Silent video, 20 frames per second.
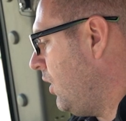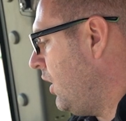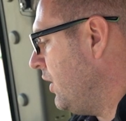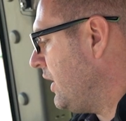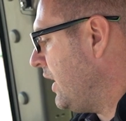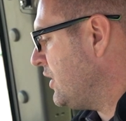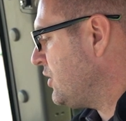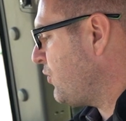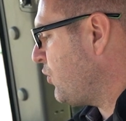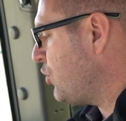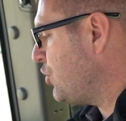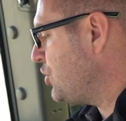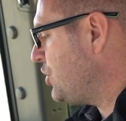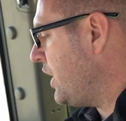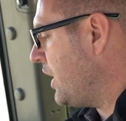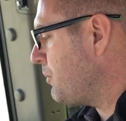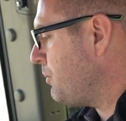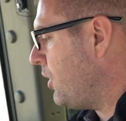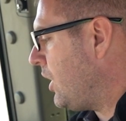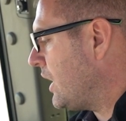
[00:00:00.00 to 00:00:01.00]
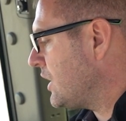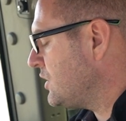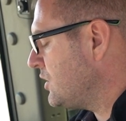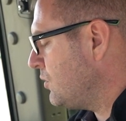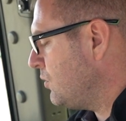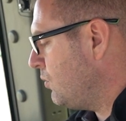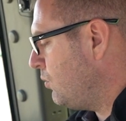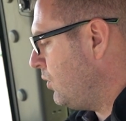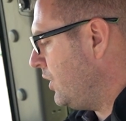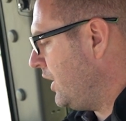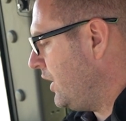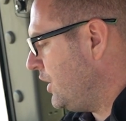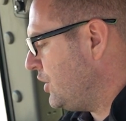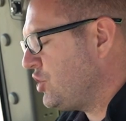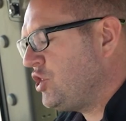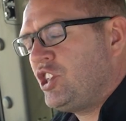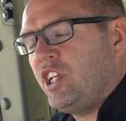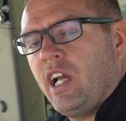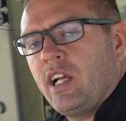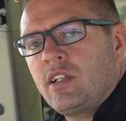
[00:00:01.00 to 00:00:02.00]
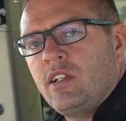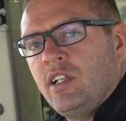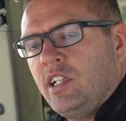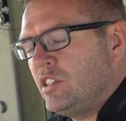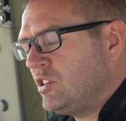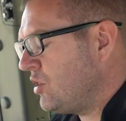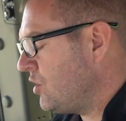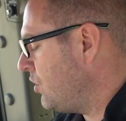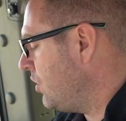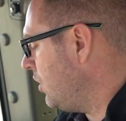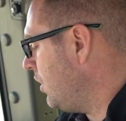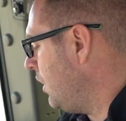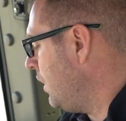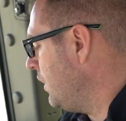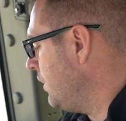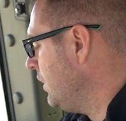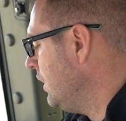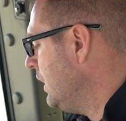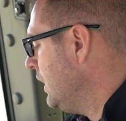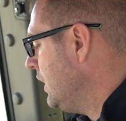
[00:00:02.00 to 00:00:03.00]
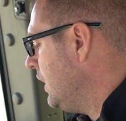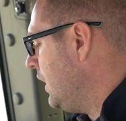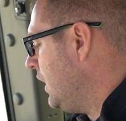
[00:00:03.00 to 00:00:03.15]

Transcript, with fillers: on this first checkbox, when it is checked, it is turned on.